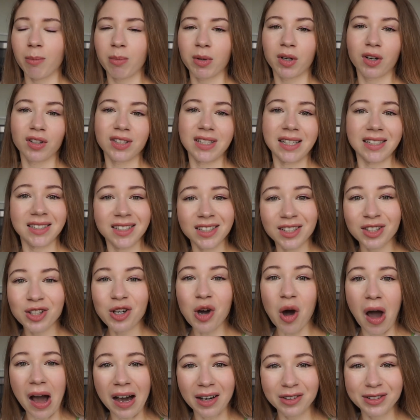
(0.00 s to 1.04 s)
because I didn't
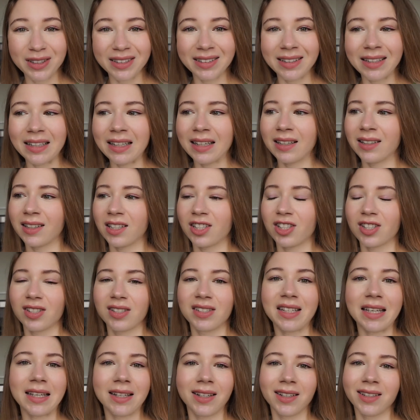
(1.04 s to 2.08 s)
go out in the end. I just
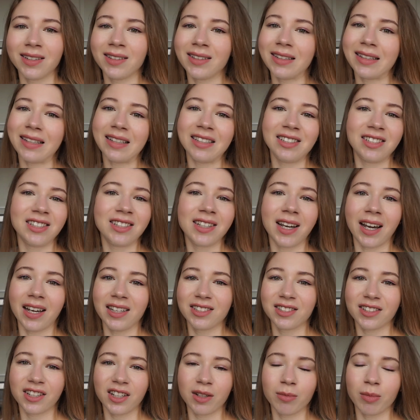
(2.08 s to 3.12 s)
stayed in eating
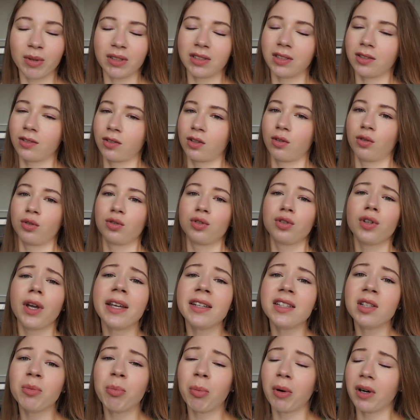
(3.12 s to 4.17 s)
ice cream. I didn't go to
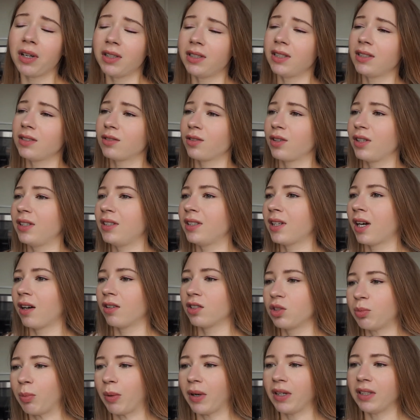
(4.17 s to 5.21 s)
any parties or any
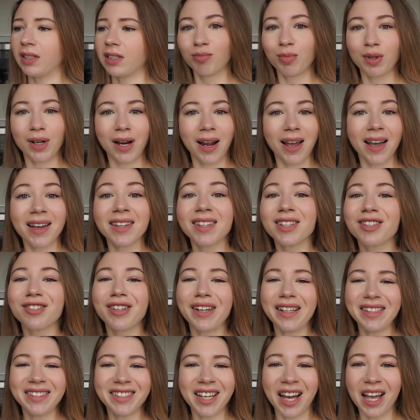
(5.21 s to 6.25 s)
house parties, but I had a
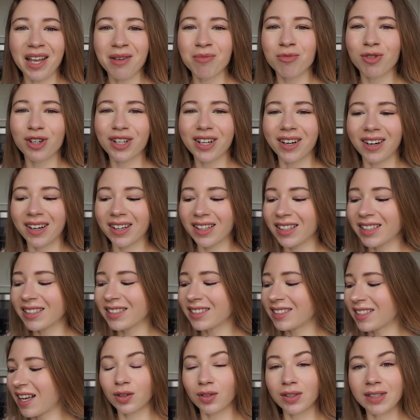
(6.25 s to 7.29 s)
great time
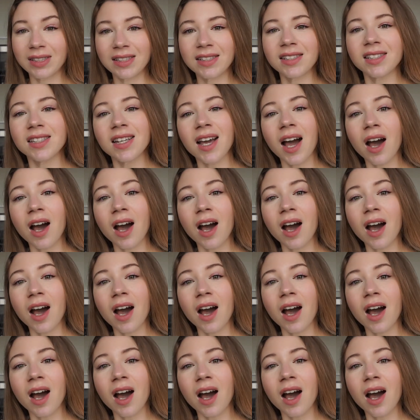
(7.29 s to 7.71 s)
regardless. So let's see